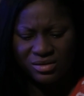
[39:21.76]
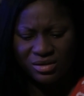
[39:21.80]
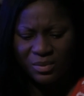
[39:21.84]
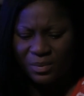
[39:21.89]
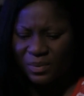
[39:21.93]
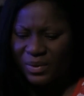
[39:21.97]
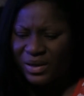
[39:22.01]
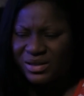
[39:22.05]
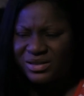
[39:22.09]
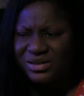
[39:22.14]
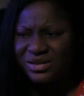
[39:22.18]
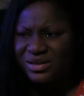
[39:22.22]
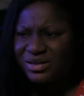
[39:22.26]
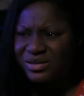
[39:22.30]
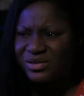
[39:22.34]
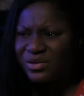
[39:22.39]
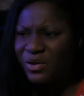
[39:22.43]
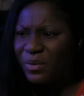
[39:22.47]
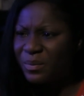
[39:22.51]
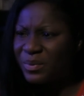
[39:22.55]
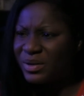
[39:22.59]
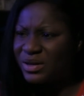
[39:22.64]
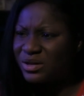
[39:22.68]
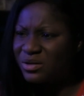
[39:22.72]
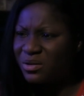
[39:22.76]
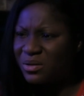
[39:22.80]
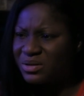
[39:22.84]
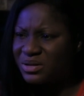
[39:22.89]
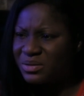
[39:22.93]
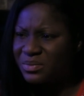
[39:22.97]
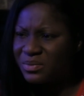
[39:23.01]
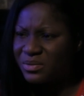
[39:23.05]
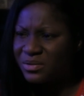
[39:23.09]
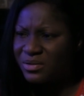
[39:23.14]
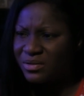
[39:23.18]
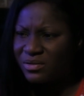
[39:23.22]
The person is not being
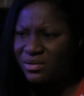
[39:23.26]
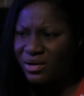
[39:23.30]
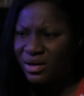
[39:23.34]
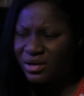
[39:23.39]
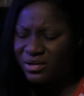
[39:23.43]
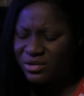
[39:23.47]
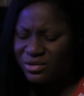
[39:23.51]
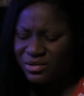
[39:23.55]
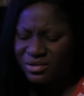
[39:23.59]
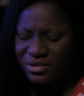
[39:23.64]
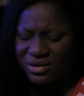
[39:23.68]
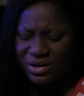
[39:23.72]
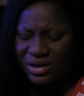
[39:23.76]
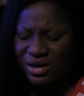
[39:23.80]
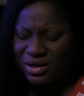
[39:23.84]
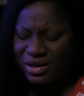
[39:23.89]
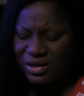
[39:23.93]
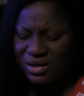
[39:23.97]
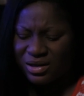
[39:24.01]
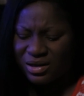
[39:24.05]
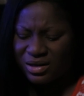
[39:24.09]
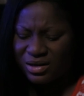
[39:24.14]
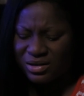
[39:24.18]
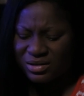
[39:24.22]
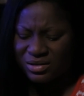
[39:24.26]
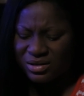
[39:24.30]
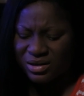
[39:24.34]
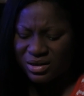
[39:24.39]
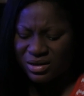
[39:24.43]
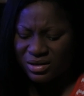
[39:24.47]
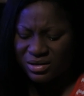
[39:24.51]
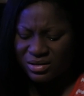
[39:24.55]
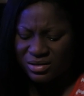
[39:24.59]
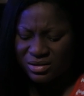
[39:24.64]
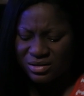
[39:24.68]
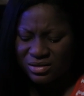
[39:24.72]
audible. I couldn't hear anything he
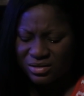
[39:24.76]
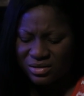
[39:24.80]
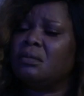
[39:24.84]
said.